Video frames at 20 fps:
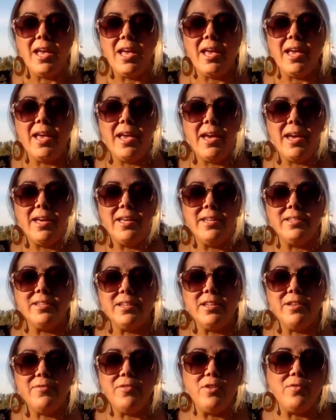and
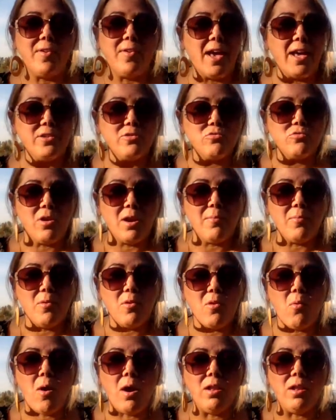if you've had
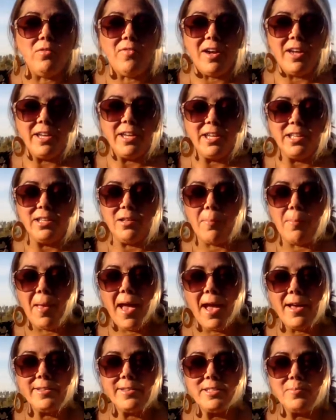trouble qualifying in the
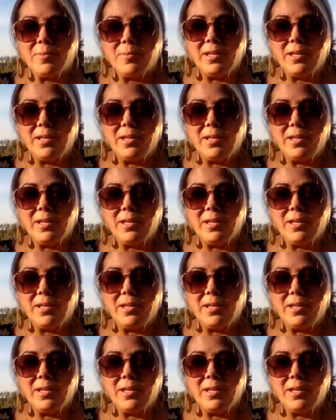past